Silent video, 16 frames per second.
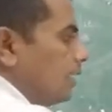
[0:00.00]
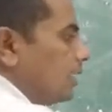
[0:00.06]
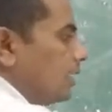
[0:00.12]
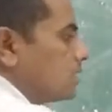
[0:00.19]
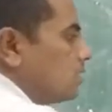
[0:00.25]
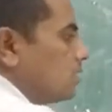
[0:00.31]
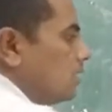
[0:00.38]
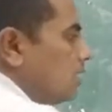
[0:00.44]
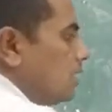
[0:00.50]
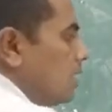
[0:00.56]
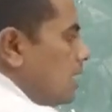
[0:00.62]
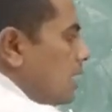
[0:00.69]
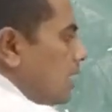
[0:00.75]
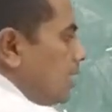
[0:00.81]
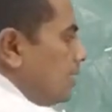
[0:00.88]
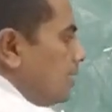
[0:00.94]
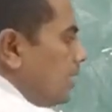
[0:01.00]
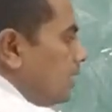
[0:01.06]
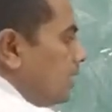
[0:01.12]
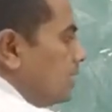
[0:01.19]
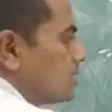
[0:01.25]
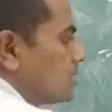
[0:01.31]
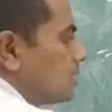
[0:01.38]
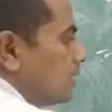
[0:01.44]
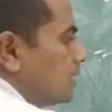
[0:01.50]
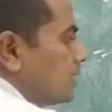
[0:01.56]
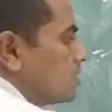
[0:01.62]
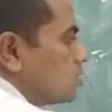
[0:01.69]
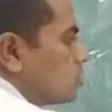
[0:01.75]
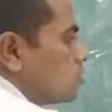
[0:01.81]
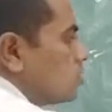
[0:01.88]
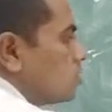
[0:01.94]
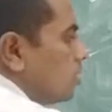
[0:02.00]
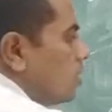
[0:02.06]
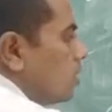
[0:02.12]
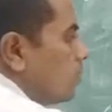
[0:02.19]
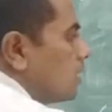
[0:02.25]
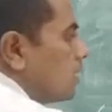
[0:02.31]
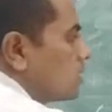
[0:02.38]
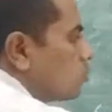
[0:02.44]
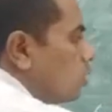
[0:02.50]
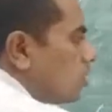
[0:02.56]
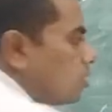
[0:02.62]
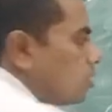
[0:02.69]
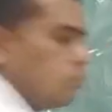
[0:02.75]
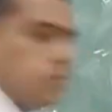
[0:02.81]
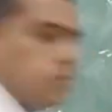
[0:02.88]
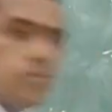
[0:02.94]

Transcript: Next delta z tends to 0 in place what now?